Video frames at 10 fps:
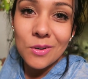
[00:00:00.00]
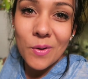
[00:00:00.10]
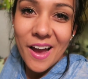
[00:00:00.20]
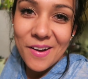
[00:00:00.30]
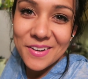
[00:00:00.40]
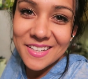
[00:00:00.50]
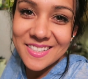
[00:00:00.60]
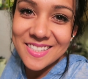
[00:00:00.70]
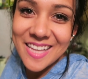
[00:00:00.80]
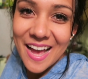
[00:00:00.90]
Wow, good
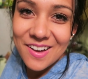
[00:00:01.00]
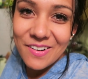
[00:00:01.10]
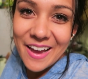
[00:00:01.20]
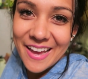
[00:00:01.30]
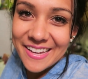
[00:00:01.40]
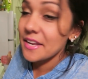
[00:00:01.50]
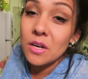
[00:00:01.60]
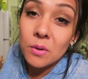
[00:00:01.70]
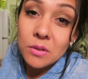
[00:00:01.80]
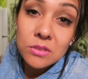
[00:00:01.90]
segue. I didn't
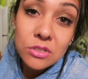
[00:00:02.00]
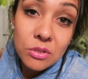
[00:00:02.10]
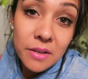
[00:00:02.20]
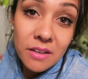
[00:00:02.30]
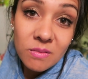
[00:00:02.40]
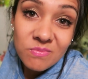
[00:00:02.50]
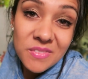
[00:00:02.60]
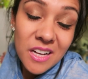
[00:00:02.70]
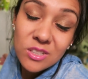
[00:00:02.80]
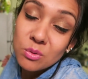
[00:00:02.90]
know what I was doing.
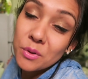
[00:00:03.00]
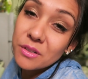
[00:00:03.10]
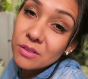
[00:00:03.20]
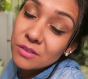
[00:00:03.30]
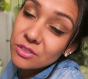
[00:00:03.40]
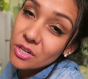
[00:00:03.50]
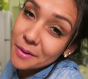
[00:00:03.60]
I just want to do a good